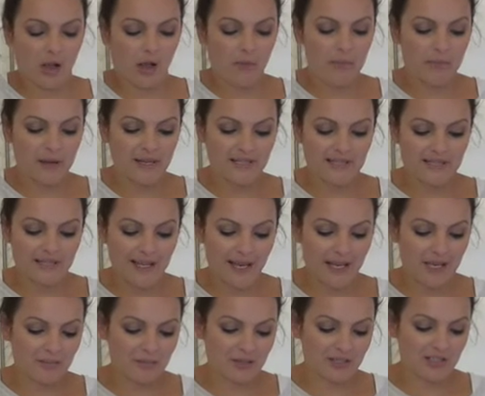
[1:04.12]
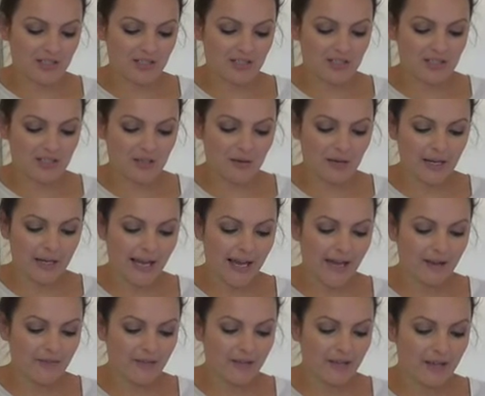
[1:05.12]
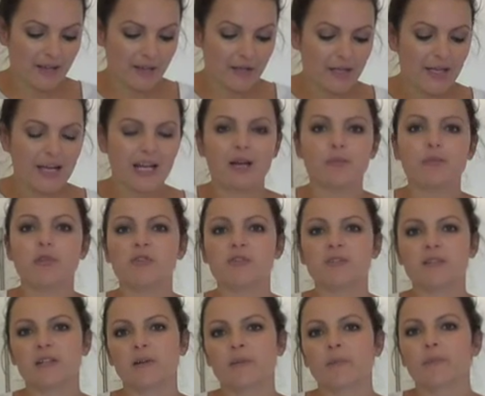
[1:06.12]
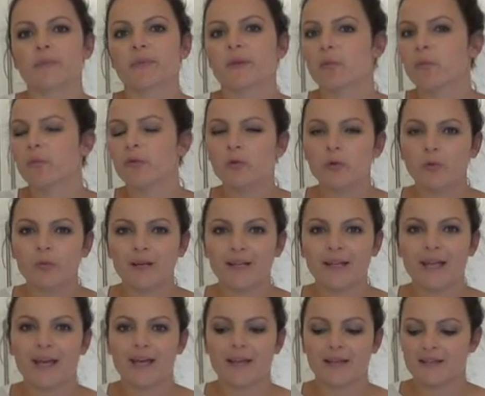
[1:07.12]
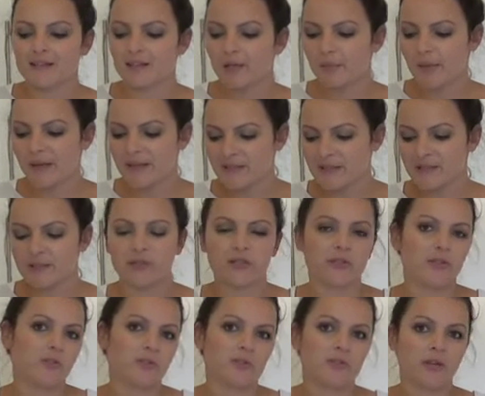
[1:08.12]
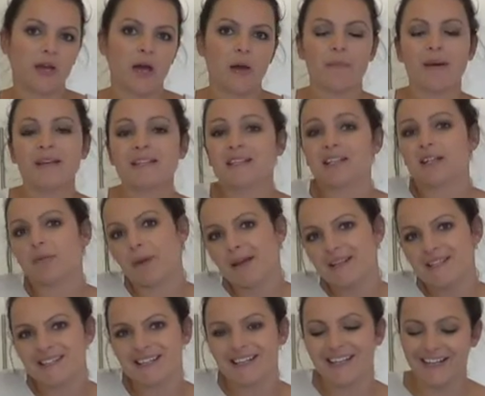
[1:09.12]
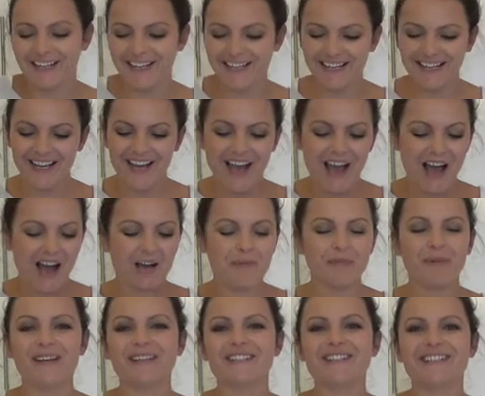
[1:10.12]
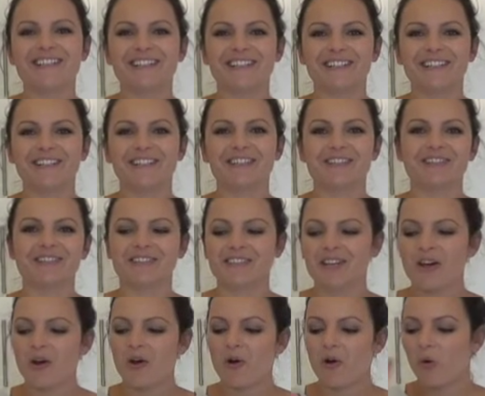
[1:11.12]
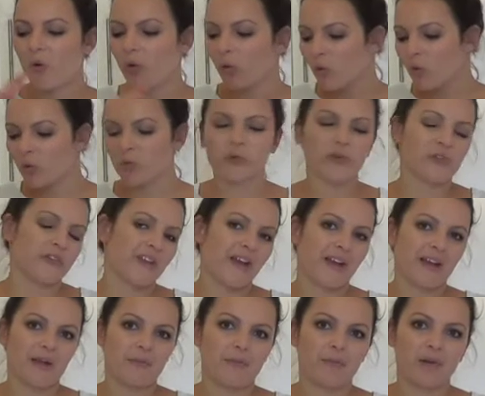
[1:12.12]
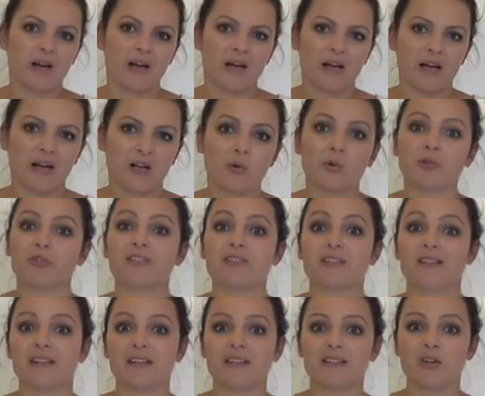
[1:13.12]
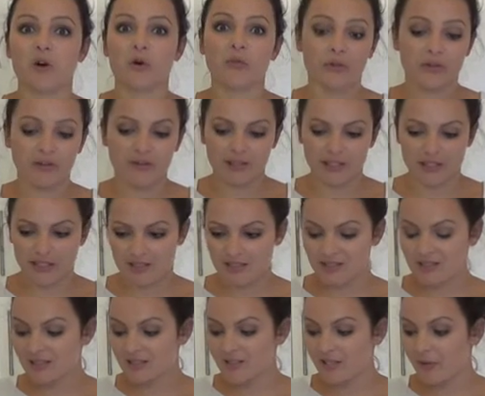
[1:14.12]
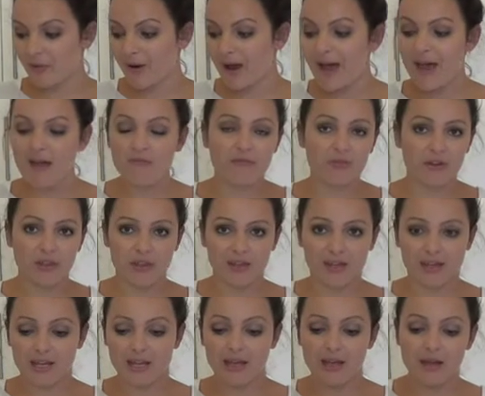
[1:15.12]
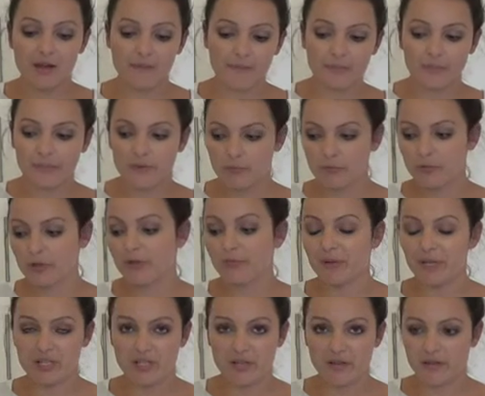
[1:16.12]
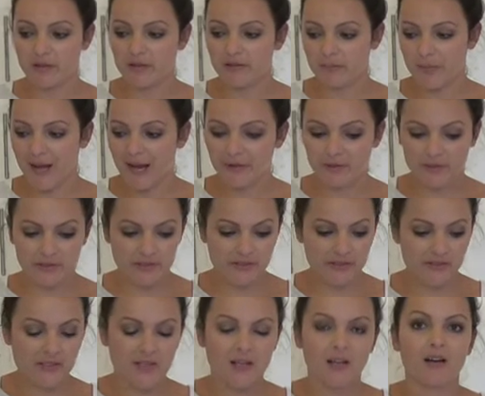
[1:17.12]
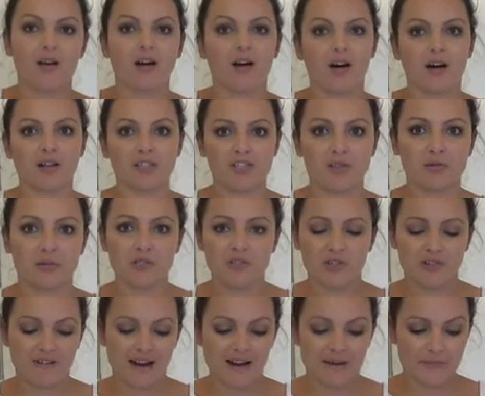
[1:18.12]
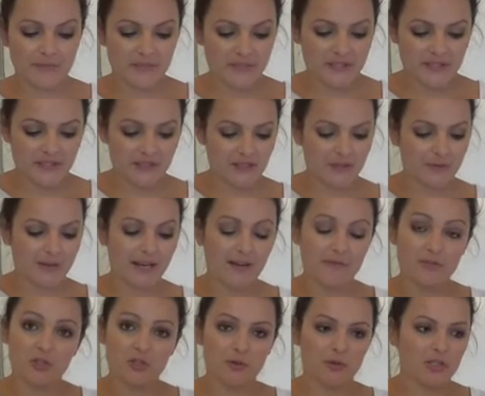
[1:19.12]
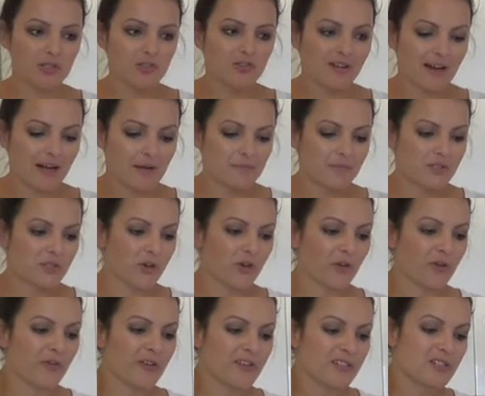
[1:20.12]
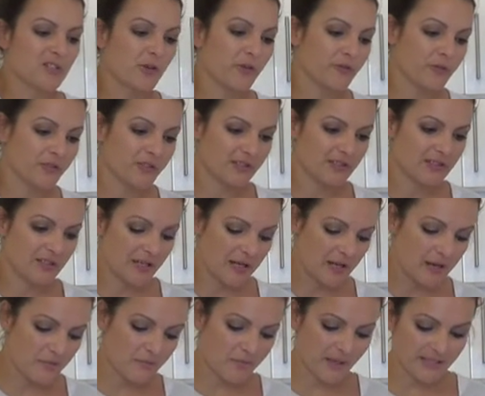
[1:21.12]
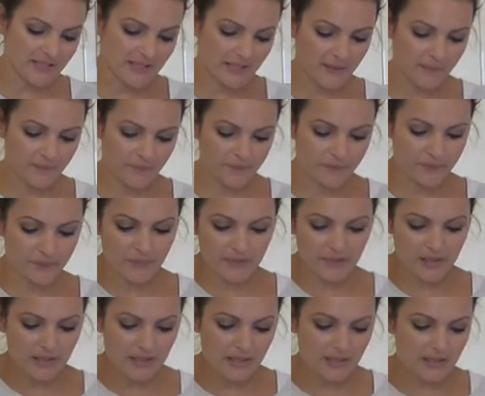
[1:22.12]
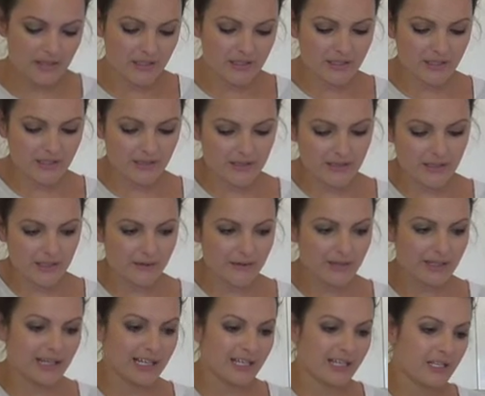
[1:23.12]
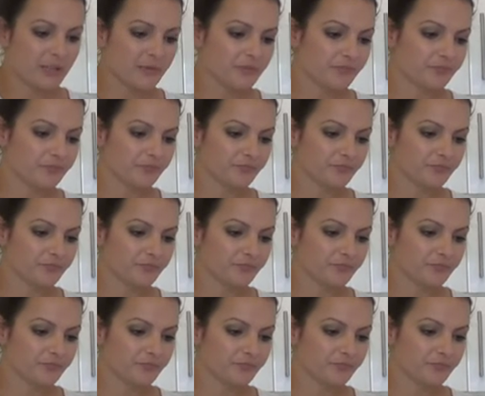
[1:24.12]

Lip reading: a basic cake mixture. So I have here, I'm using, with all my cakes, I basically use, I basically use all the same quantities of ingredients. So everything here, pretty much other than the powders, are 200 grams. So I have 200 grams of softened butter. That's going to go in here.